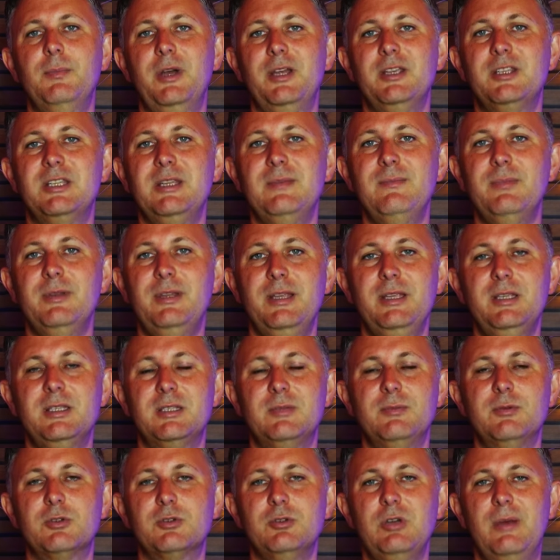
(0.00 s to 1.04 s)
by simply
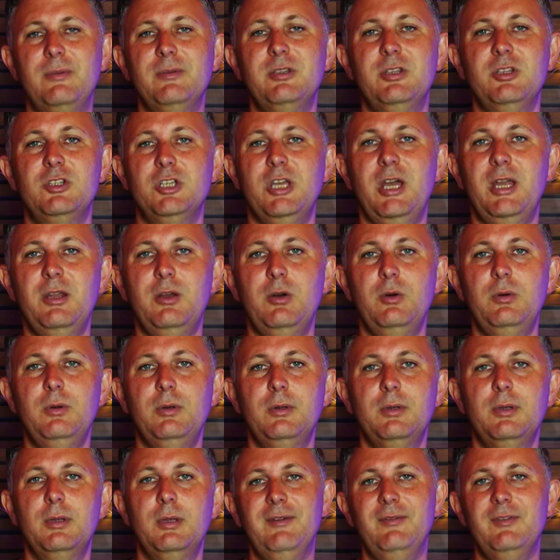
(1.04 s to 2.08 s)
subscribing to the
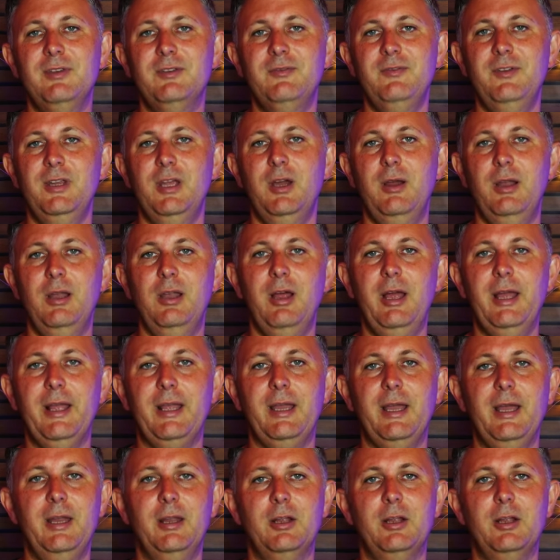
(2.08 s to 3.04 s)
channel and giving this video a like